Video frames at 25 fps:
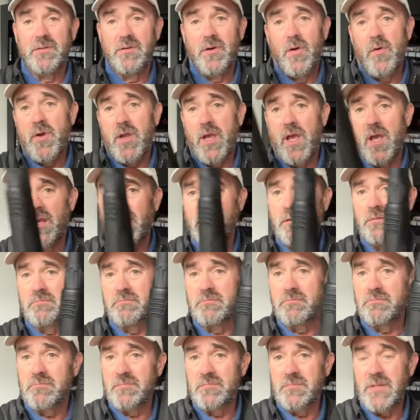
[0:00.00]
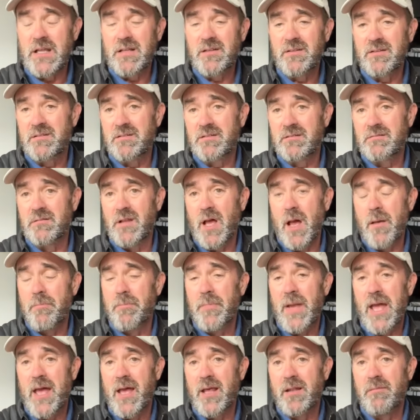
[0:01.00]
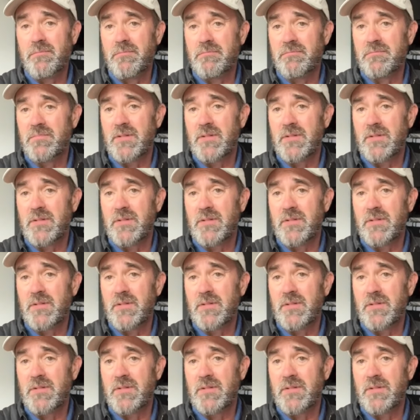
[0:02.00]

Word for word: Okay, that's not bad.